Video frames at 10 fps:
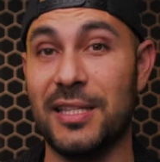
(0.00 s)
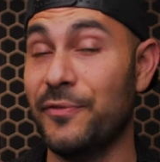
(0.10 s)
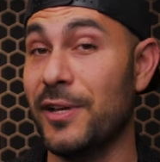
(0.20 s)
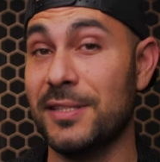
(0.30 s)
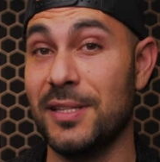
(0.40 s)
as
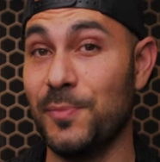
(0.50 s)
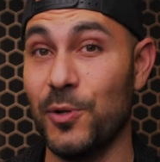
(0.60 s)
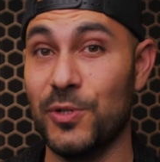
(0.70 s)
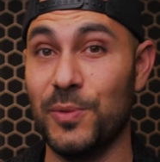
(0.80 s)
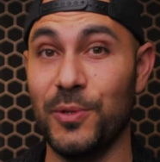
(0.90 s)
fast as
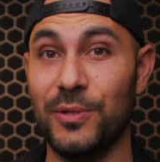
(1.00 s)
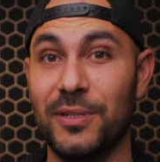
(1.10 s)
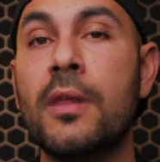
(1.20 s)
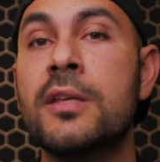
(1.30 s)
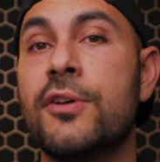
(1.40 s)
possible.
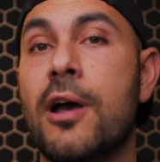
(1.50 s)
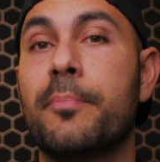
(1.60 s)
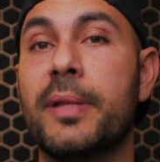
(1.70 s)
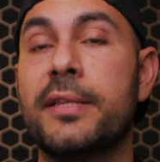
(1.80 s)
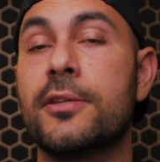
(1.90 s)
So
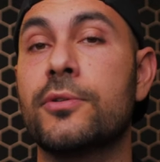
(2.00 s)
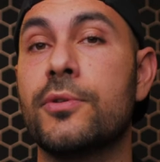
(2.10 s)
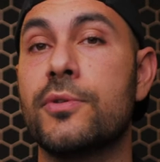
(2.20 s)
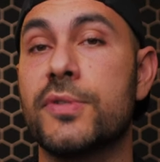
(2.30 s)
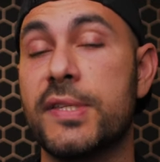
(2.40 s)
I'm planning to
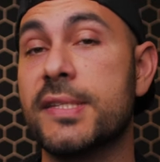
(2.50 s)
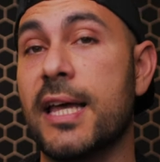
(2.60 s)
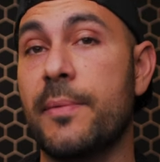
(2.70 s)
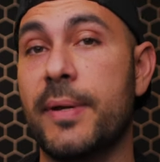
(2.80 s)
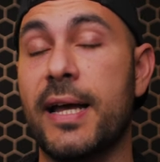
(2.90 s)
use this
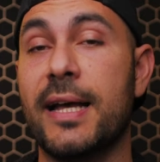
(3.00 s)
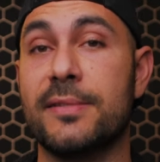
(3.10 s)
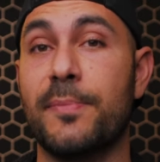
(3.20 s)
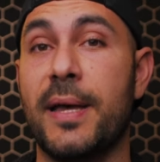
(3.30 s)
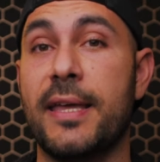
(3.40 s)
camera
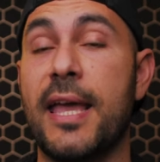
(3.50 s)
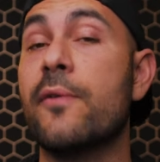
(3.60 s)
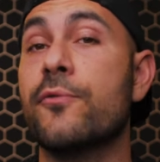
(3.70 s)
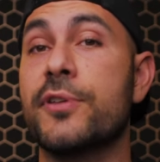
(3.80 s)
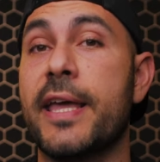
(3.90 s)
as my
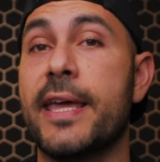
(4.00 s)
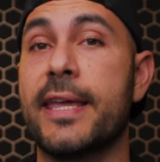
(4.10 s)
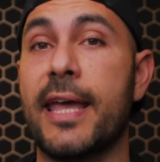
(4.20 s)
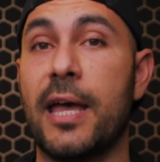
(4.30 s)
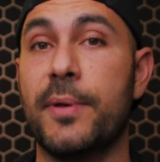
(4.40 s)
everyday
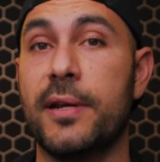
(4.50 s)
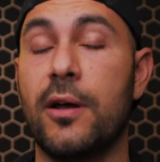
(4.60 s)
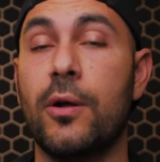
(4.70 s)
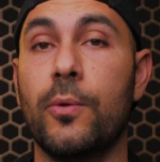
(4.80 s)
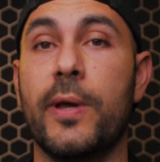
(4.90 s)
camera,
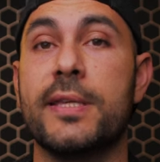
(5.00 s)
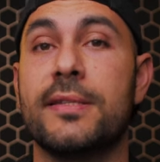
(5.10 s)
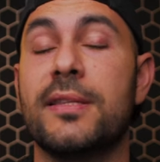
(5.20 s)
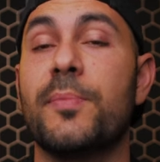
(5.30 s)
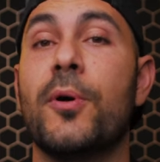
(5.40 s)
always
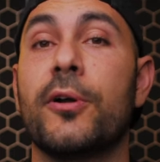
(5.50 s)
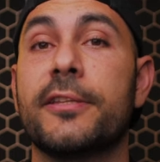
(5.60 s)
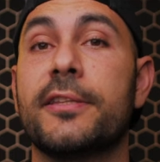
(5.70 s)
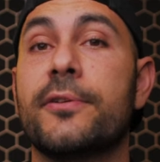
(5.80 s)
in the pocket,